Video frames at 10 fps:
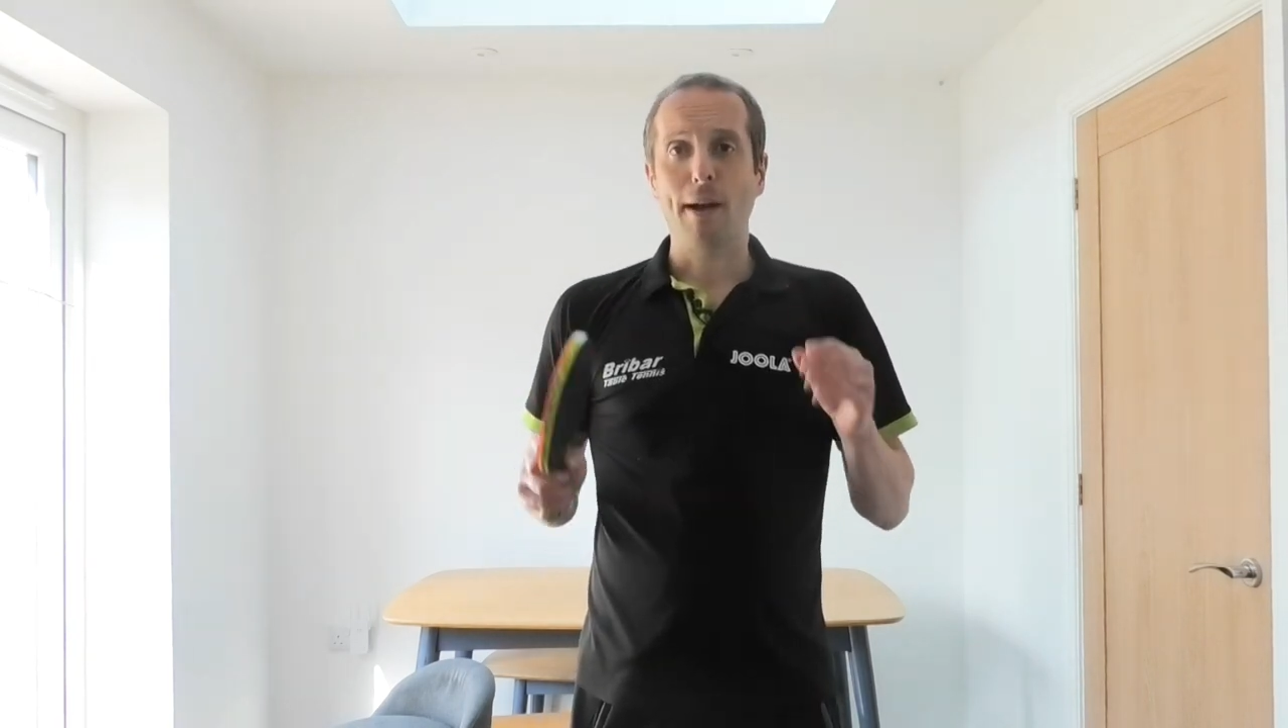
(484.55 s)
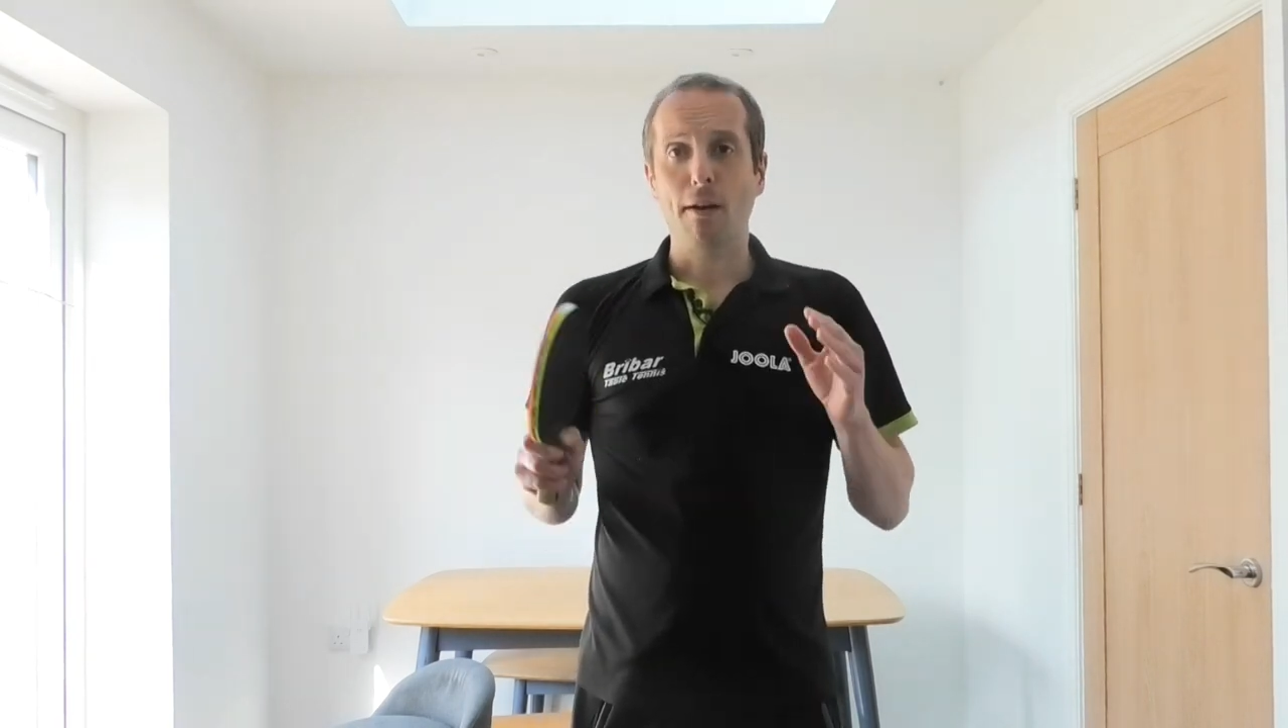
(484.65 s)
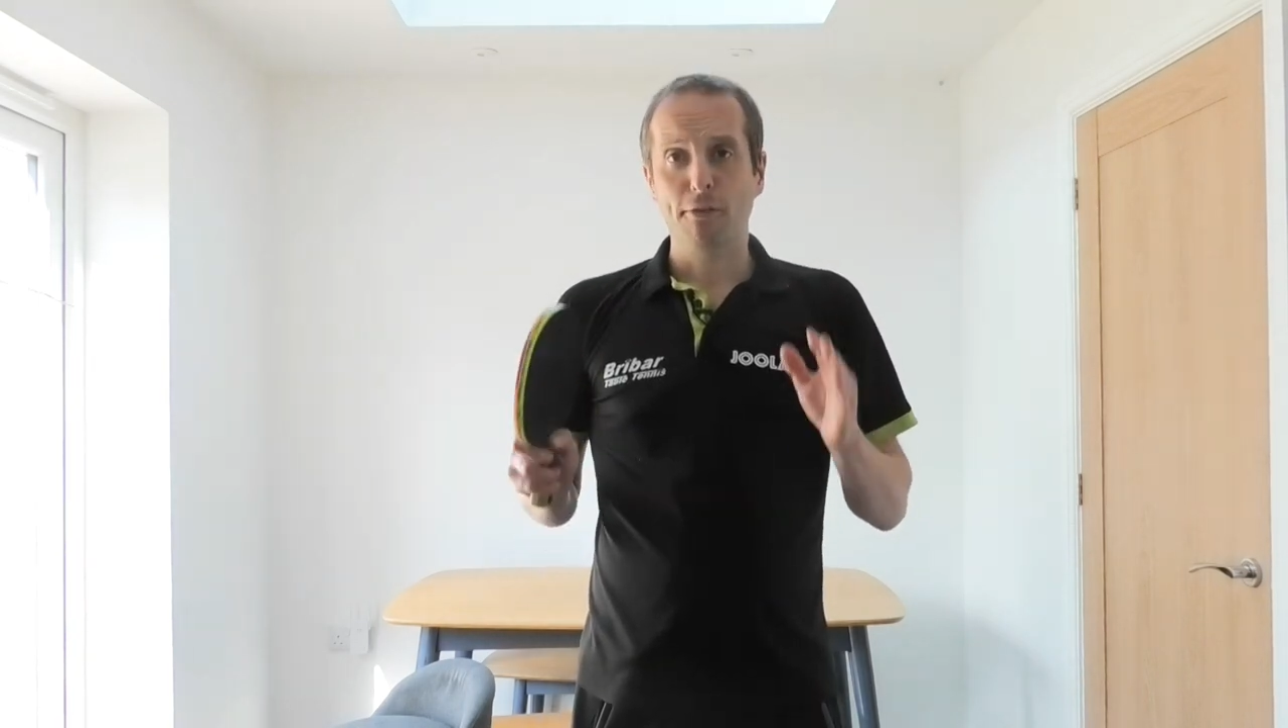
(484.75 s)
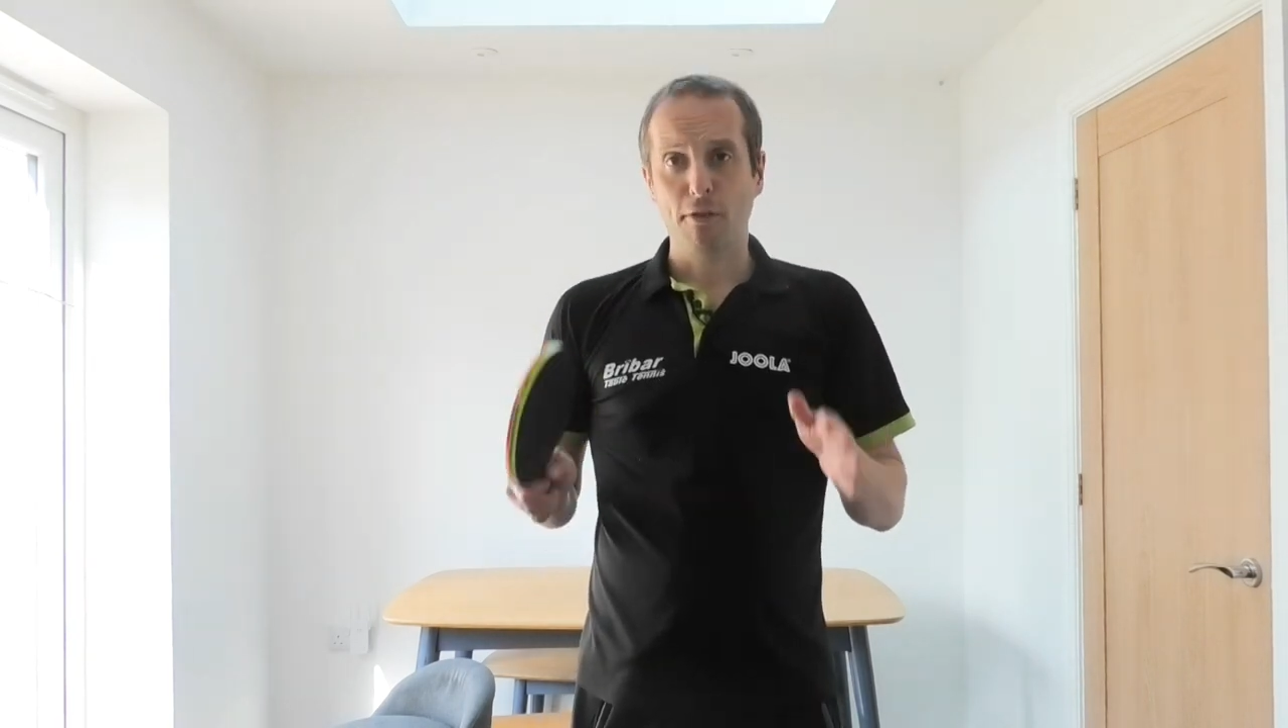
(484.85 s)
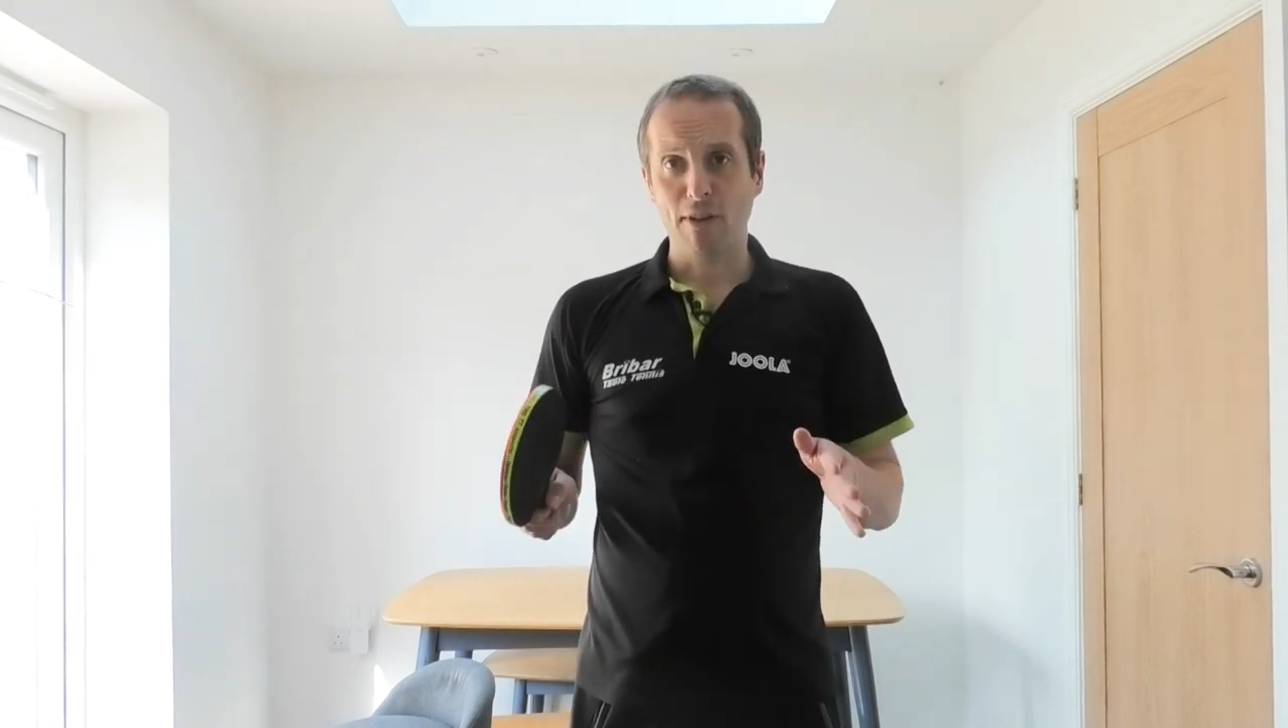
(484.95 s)

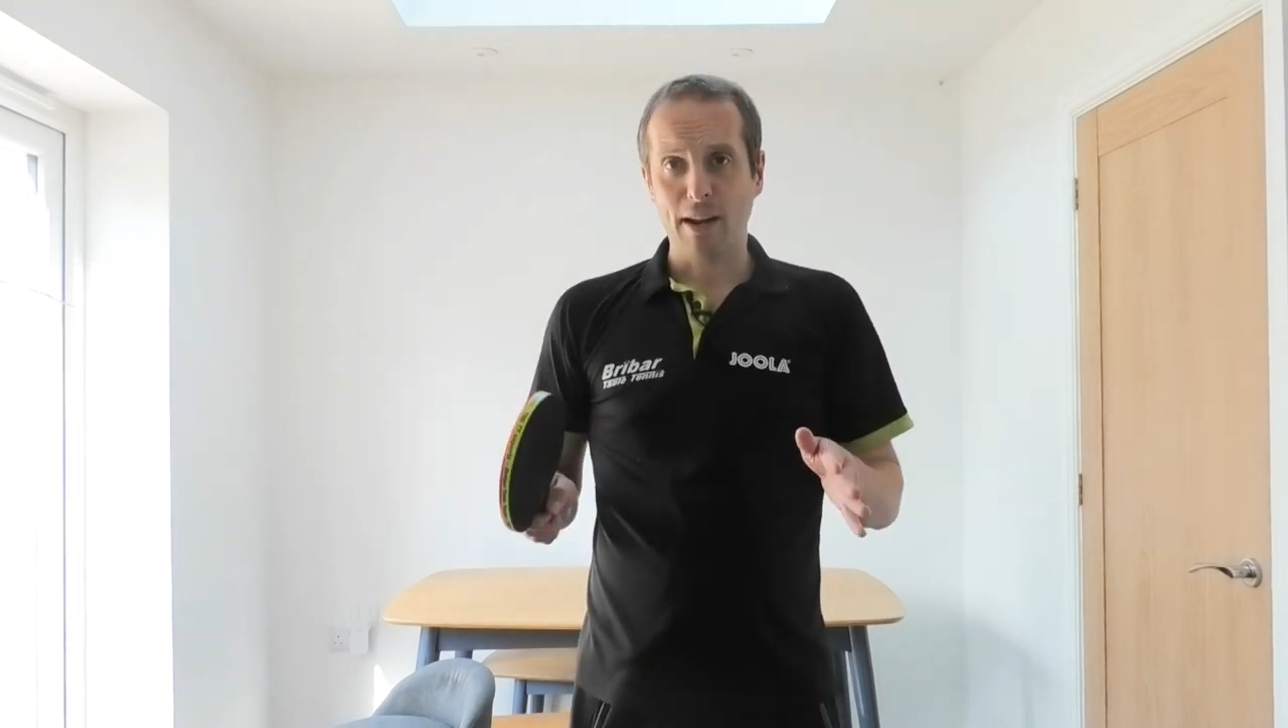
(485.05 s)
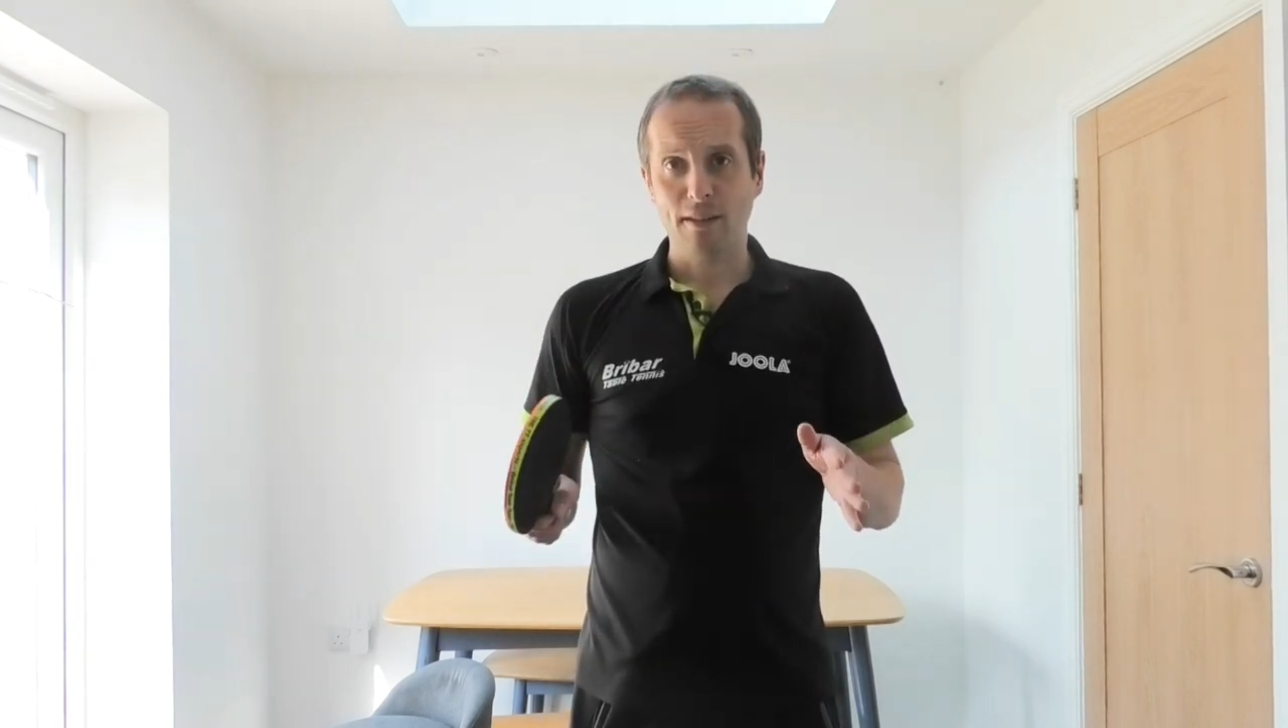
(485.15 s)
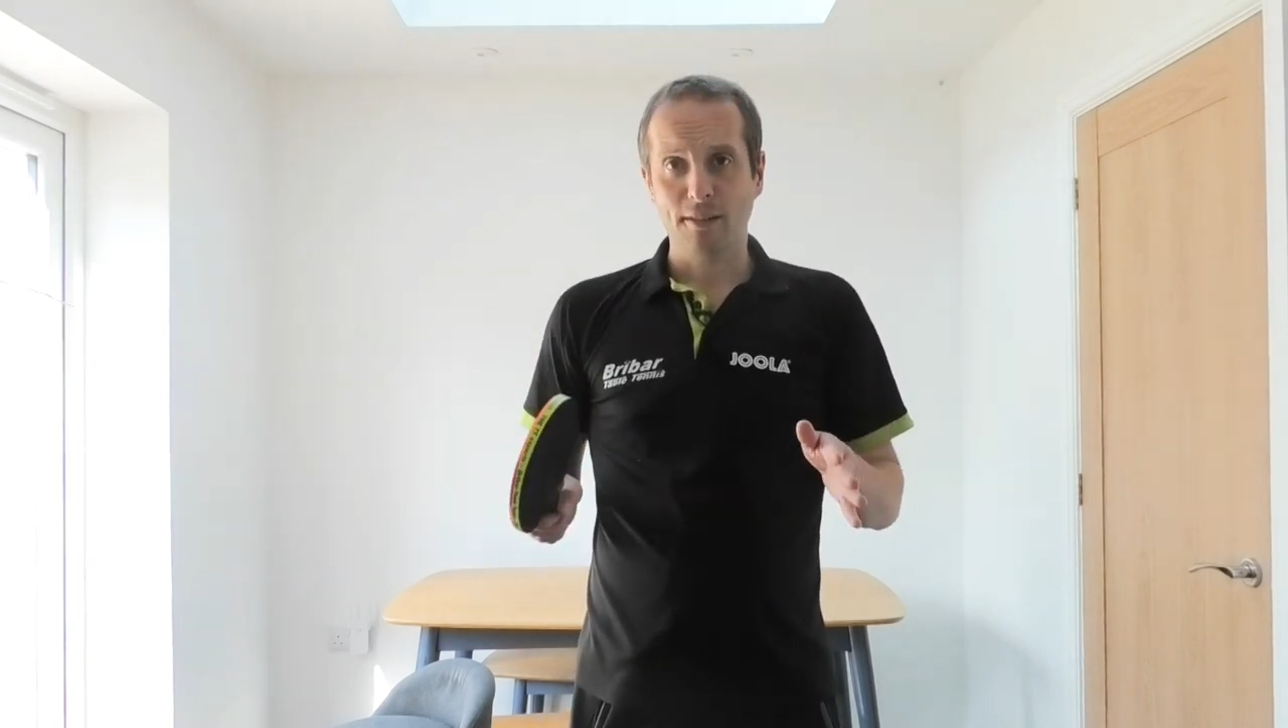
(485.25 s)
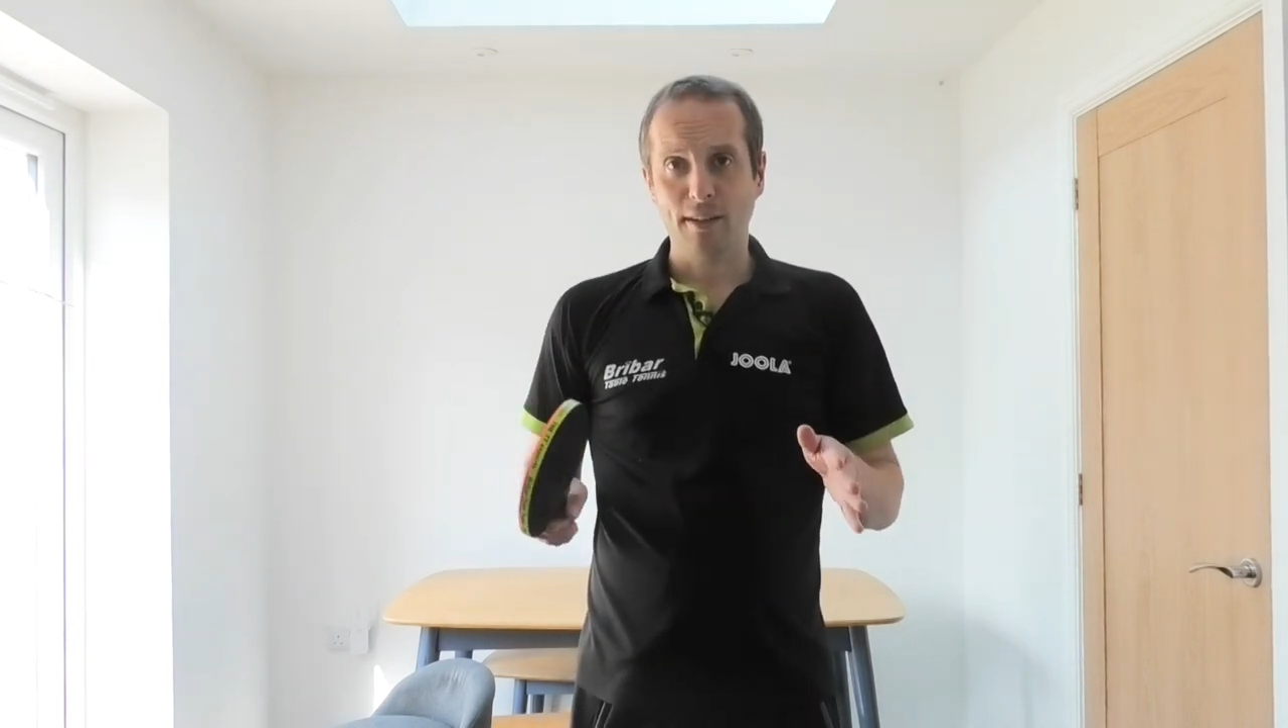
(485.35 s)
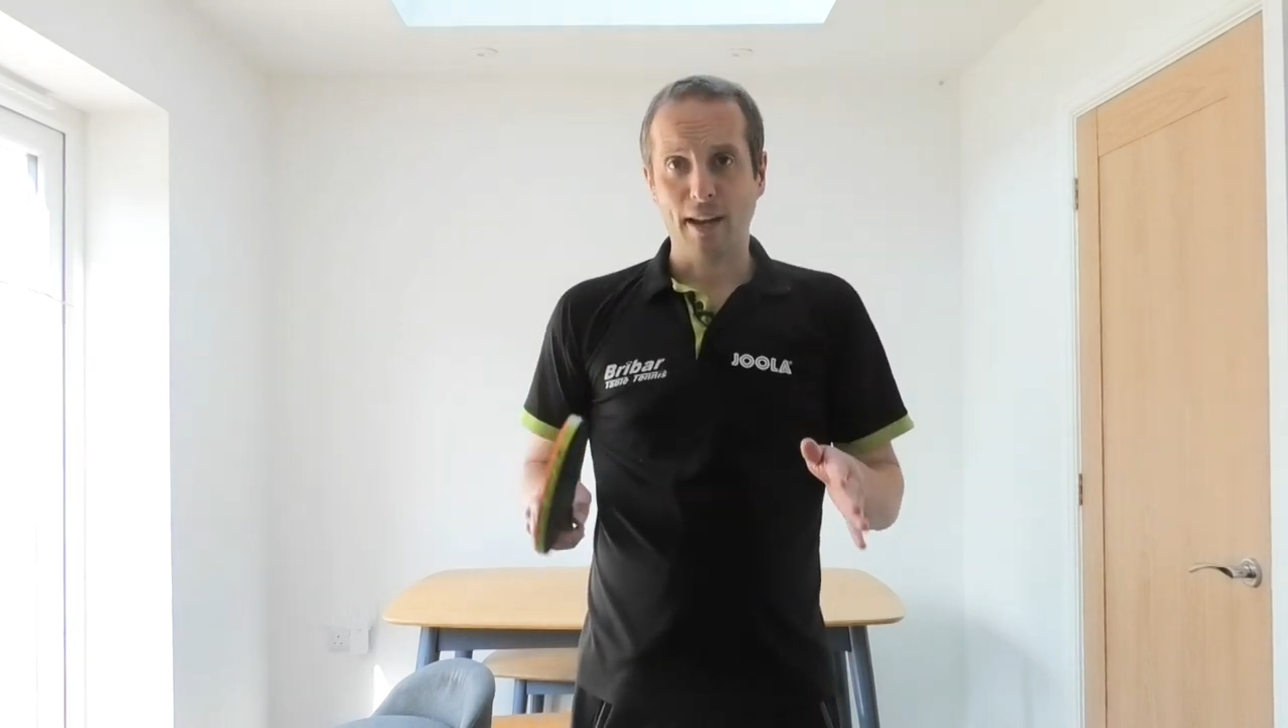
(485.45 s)
about Ferenc